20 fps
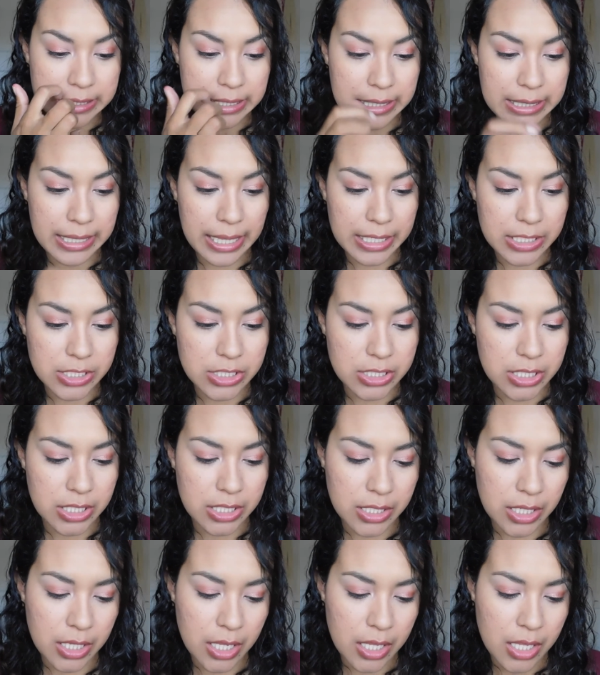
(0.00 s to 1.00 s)

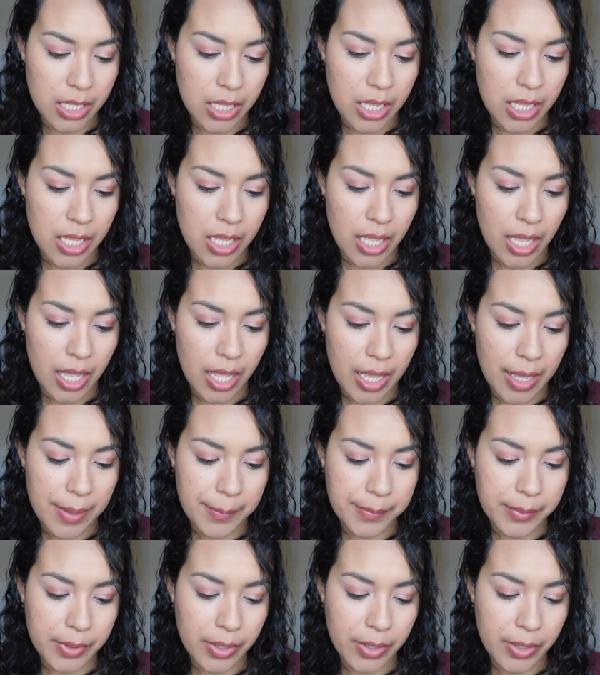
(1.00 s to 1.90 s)
Collection um,